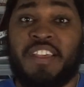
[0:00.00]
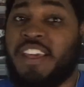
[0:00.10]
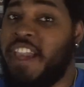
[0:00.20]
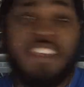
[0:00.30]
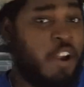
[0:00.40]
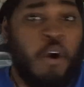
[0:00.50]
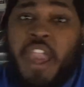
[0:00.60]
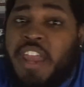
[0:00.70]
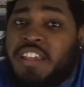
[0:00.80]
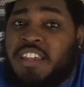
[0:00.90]
and go
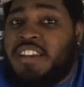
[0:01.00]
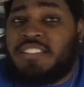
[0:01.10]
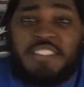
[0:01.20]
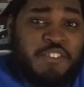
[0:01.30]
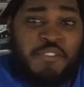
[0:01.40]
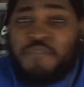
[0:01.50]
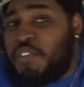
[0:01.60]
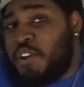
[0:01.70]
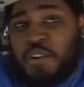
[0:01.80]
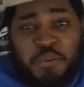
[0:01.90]
ahead and get into the
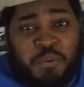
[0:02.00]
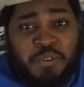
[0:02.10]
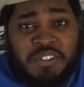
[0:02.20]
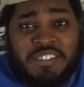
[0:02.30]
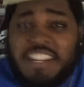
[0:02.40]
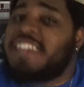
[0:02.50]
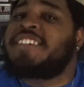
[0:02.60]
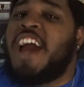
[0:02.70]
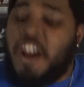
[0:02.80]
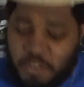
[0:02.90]
review. Let's
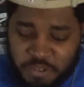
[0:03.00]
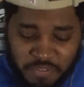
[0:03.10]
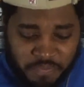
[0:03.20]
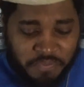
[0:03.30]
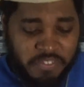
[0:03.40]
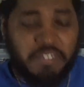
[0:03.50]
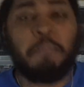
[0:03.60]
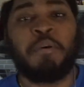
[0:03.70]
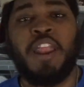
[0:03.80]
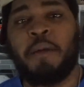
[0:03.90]
go.
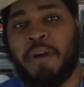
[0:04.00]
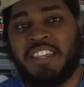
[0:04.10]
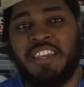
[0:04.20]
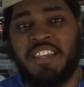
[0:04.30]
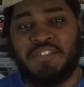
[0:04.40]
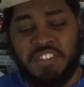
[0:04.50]
Pull out my keys for